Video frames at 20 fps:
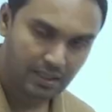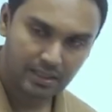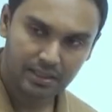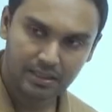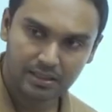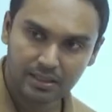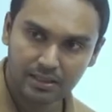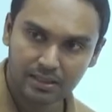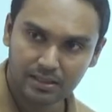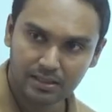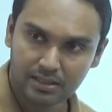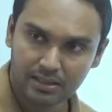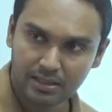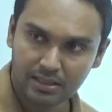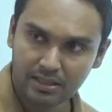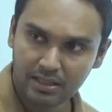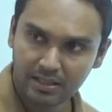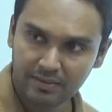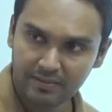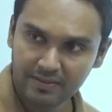the
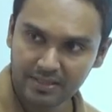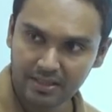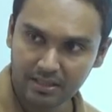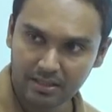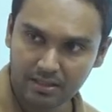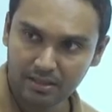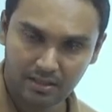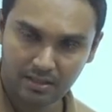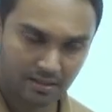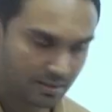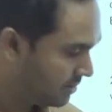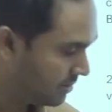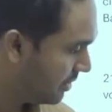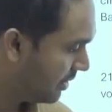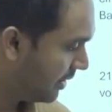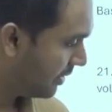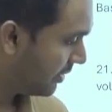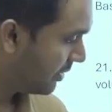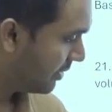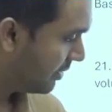third division,
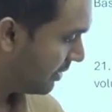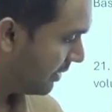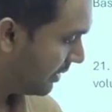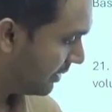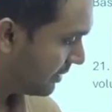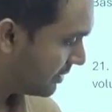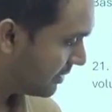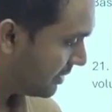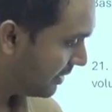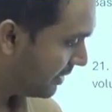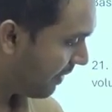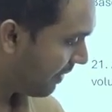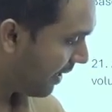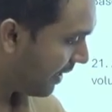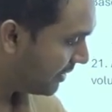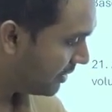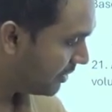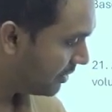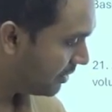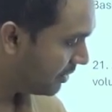like it's
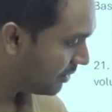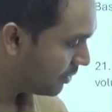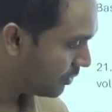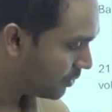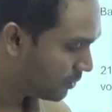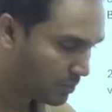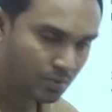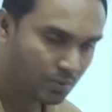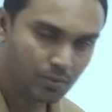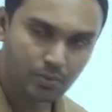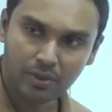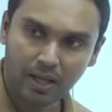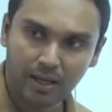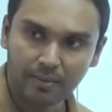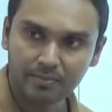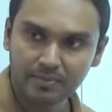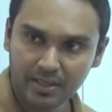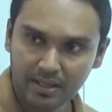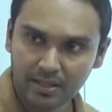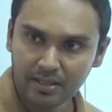divided 2
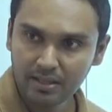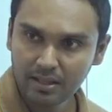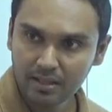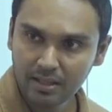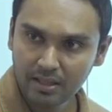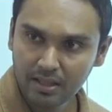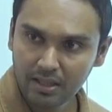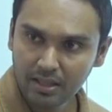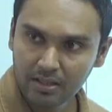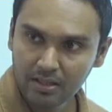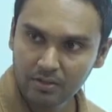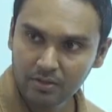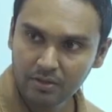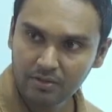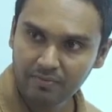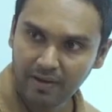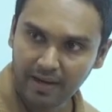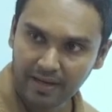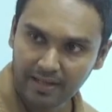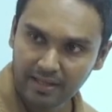times, right? So the
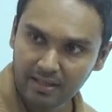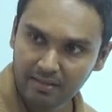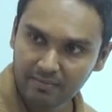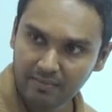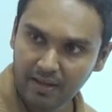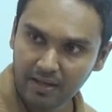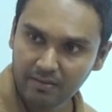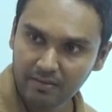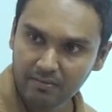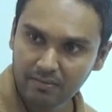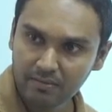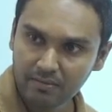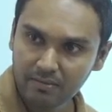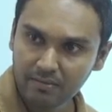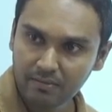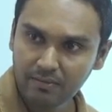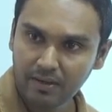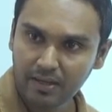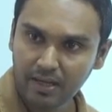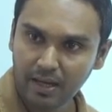final value,
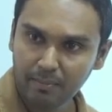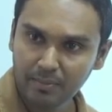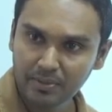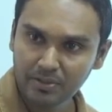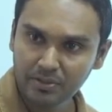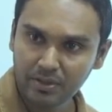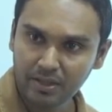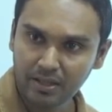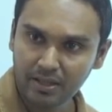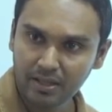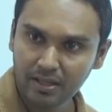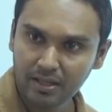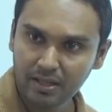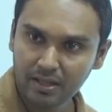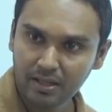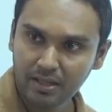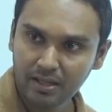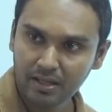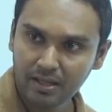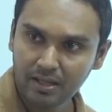what happens to it?
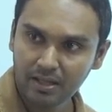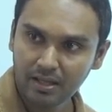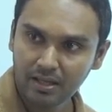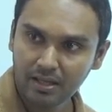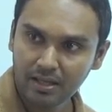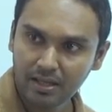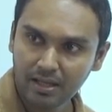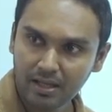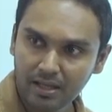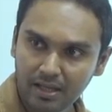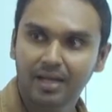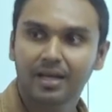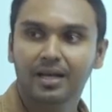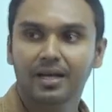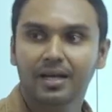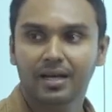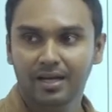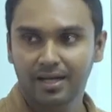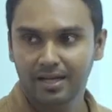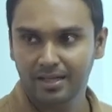
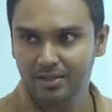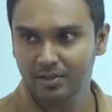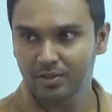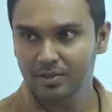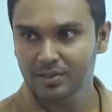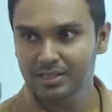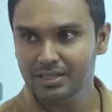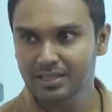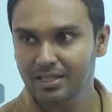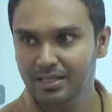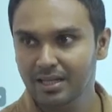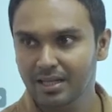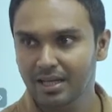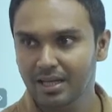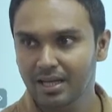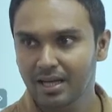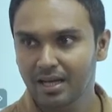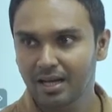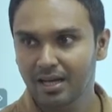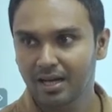It goes
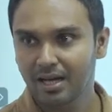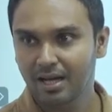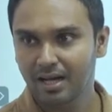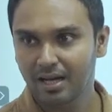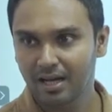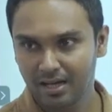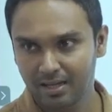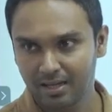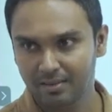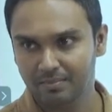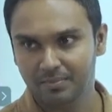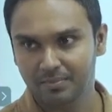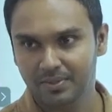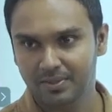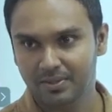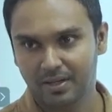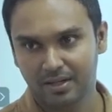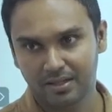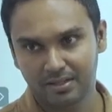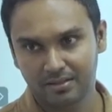up.
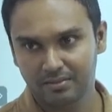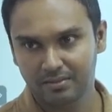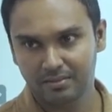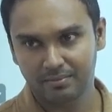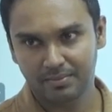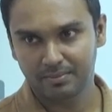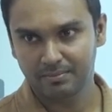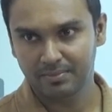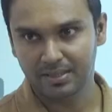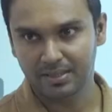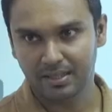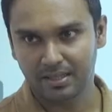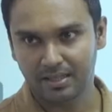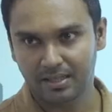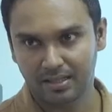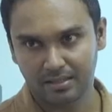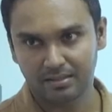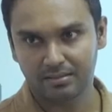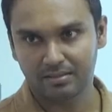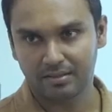Try to remember that
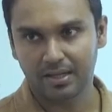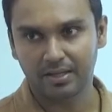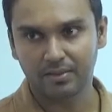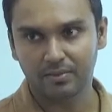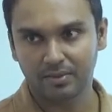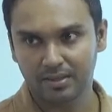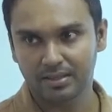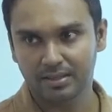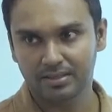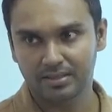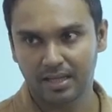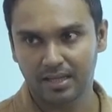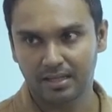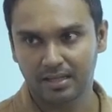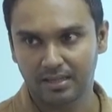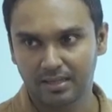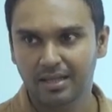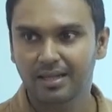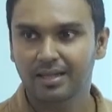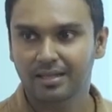and try to understand
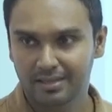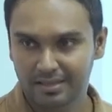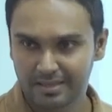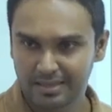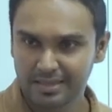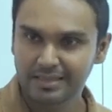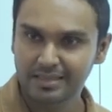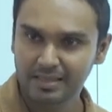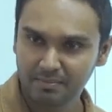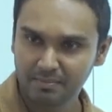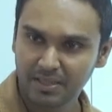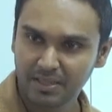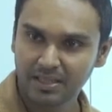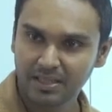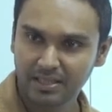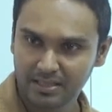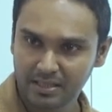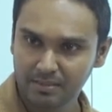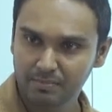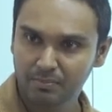it. This is simply the
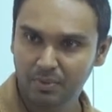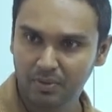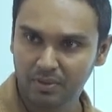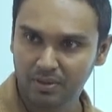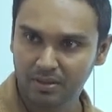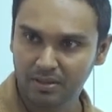reciprocal